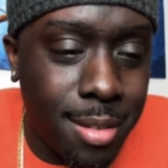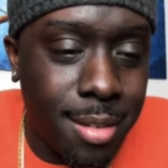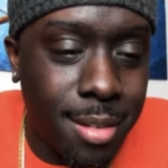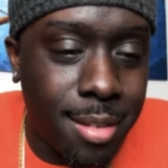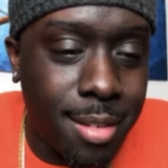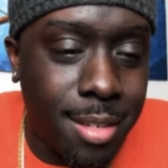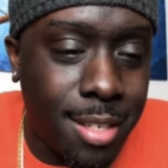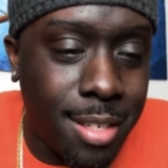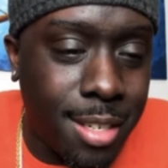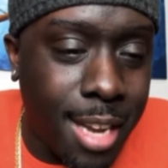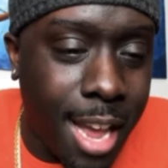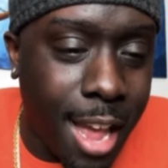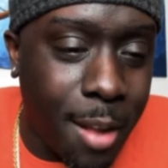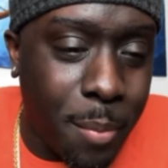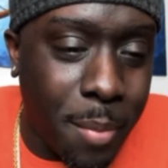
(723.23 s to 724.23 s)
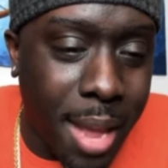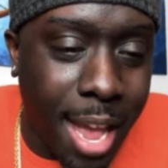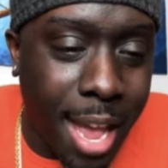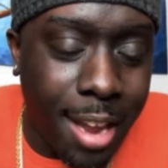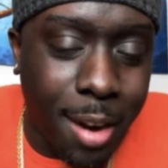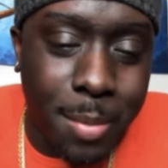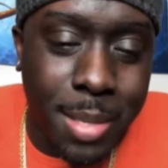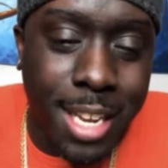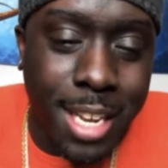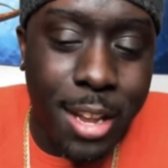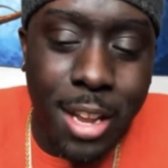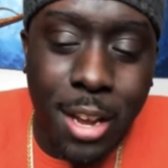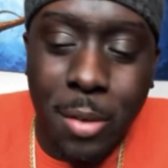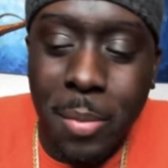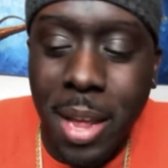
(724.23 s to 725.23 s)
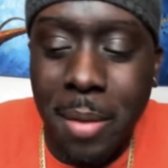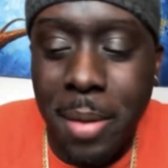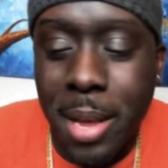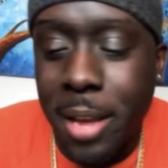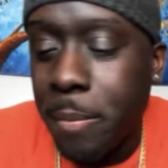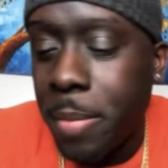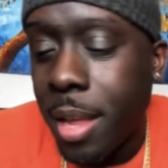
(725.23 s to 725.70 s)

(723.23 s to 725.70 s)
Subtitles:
Shit, man. I'm telling, yo, Mimi.